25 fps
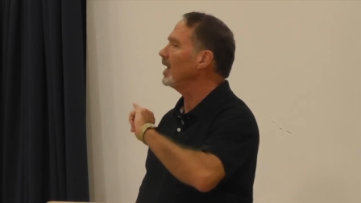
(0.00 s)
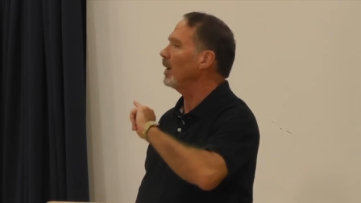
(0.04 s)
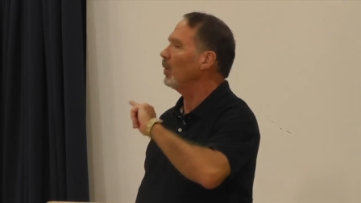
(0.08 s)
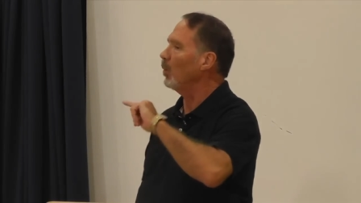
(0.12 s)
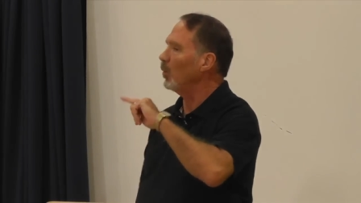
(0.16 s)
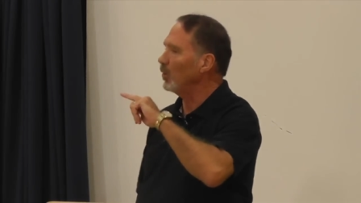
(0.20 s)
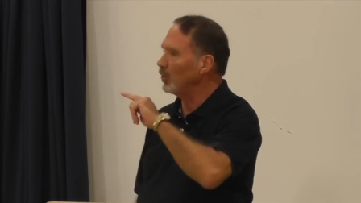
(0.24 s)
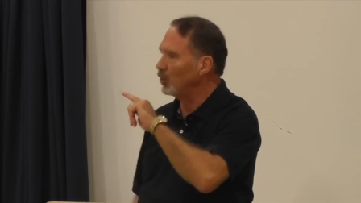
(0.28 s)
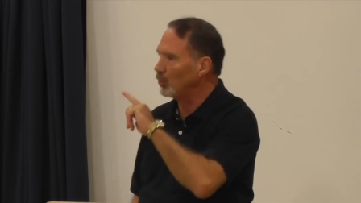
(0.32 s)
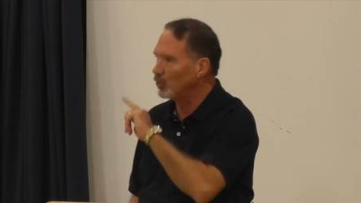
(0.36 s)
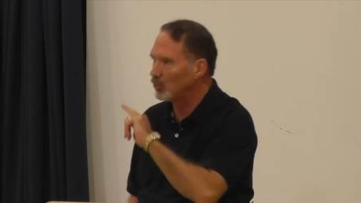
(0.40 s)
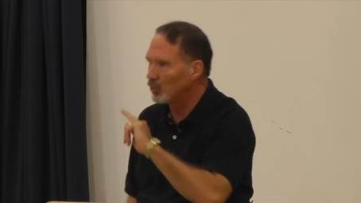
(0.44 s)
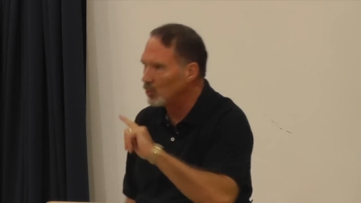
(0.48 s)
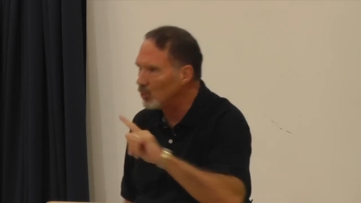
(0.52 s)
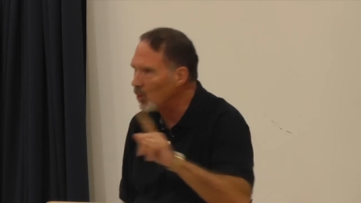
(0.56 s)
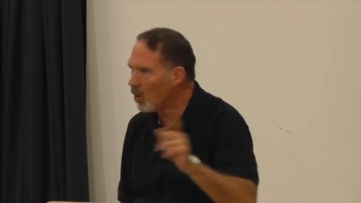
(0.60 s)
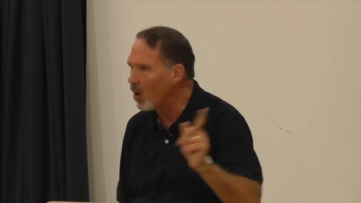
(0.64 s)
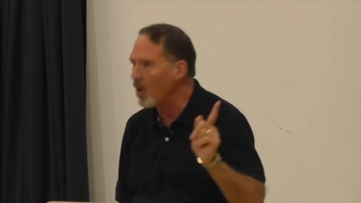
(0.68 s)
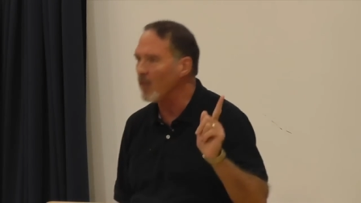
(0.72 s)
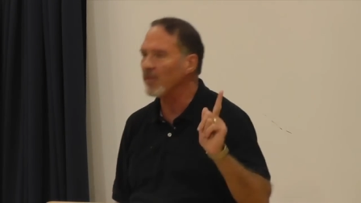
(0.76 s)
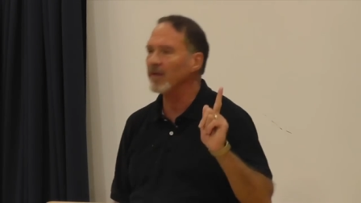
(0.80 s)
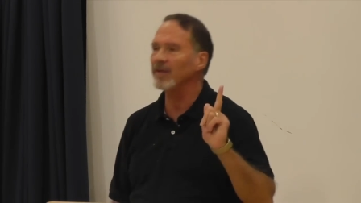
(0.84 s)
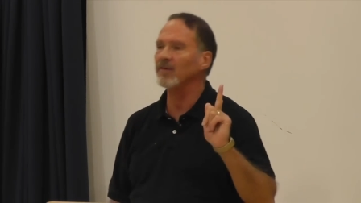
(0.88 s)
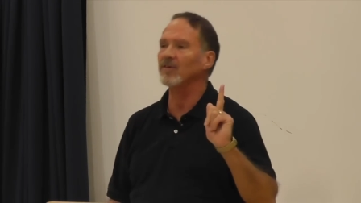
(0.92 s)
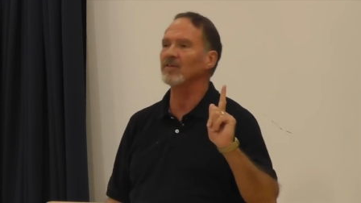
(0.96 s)
And when you do
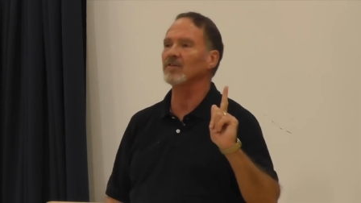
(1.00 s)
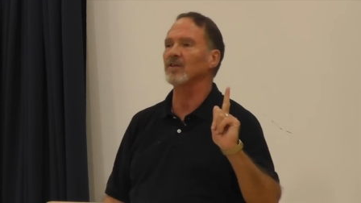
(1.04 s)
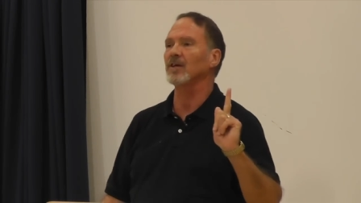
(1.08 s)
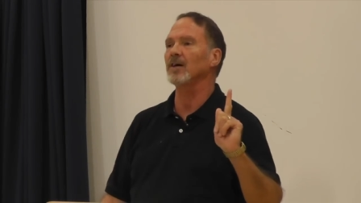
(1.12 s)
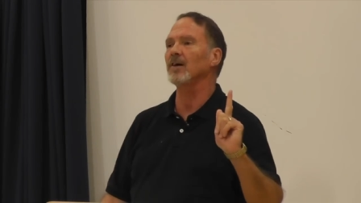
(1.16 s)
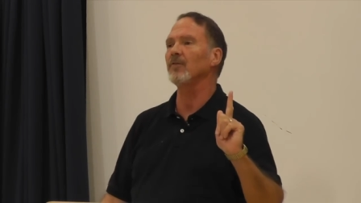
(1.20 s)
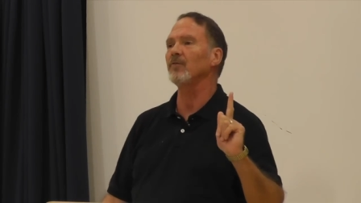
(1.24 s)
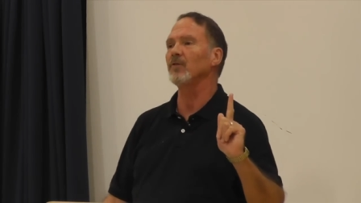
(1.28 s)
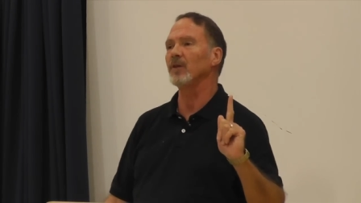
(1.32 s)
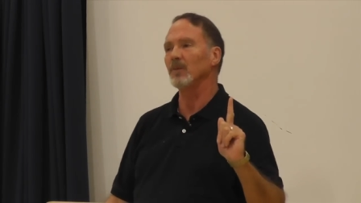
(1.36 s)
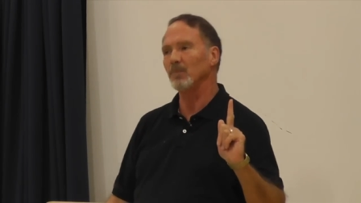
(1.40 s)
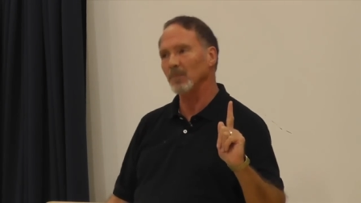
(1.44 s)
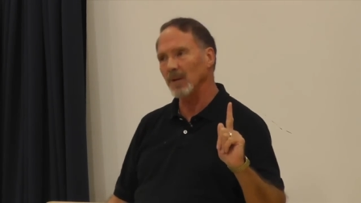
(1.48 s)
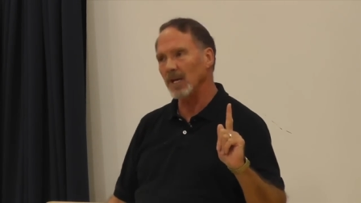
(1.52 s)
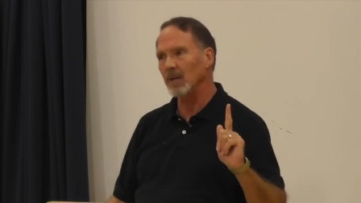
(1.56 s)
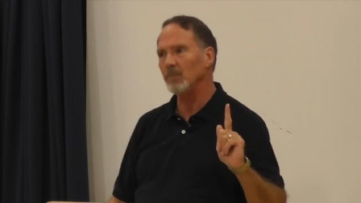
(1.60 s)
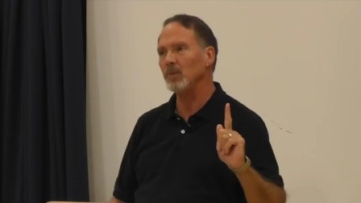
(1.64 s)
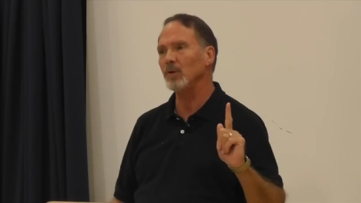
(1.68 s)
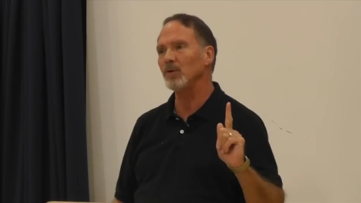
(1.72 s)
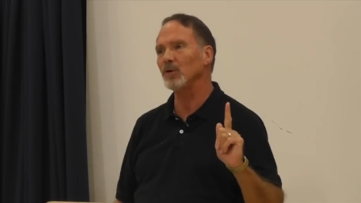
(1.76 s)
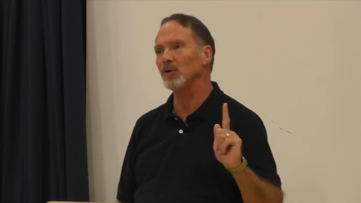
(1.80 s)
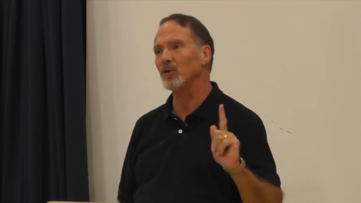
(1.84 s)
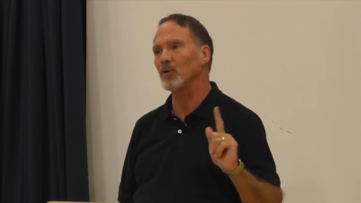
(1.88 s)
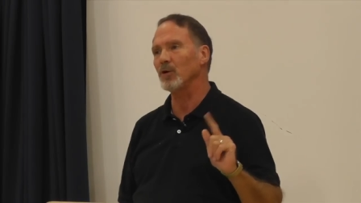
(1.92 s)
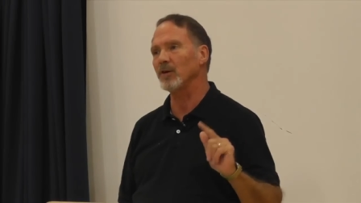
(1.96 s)
all that stuff, then
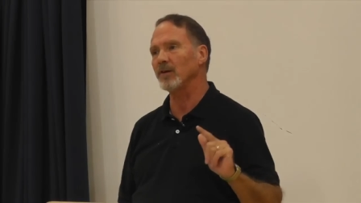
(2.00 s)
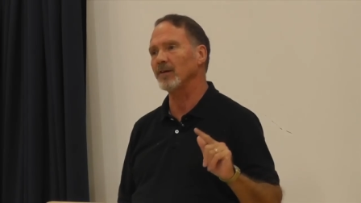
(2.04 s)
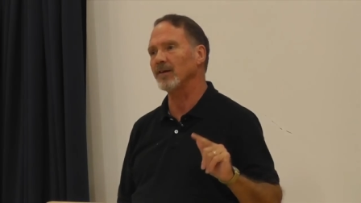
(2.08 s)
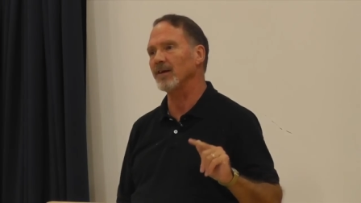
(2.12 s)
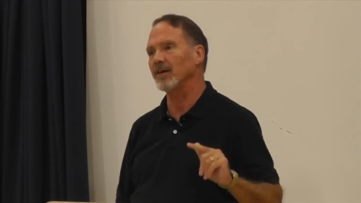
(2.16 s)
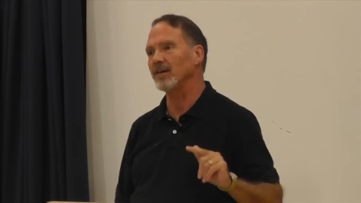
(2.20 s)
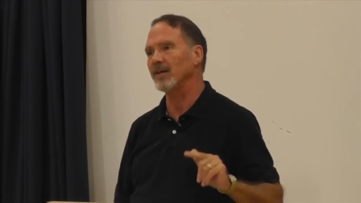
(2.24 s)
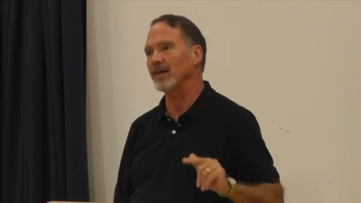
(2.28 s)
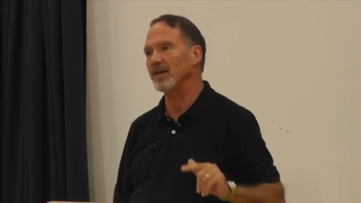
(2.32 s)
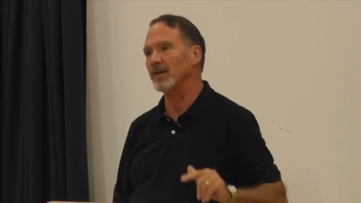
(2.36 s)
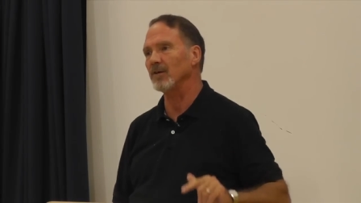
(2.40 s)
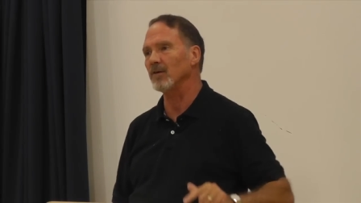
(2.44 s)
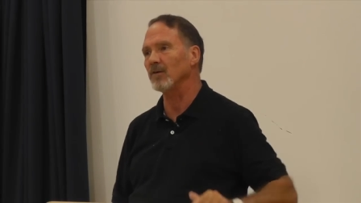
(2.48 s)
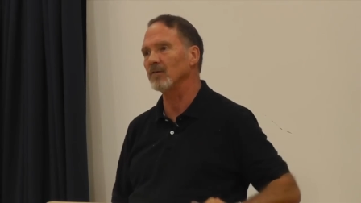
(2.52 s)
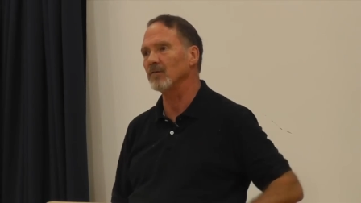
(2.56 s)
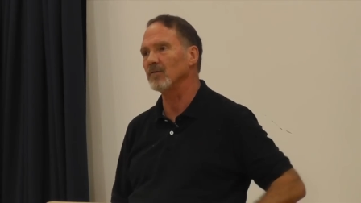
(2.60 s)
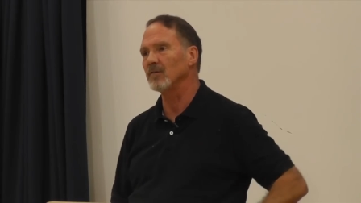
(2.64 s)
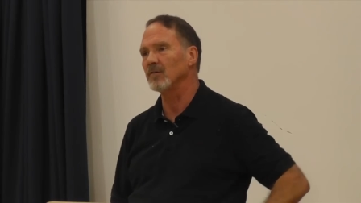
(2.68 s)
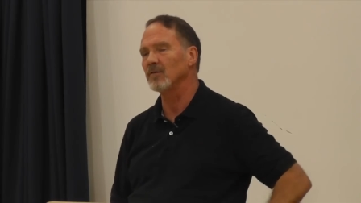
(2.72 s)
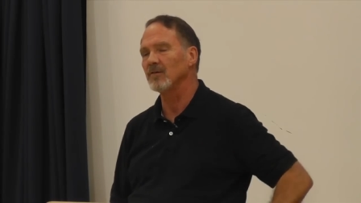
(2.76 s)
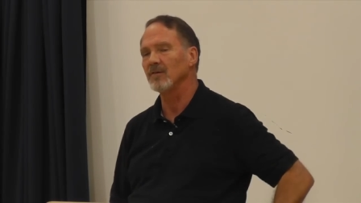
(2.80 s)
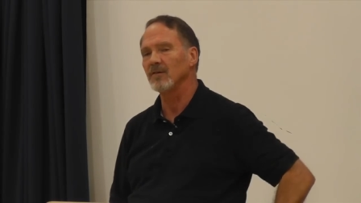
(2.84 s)
maybe you're going to get healed.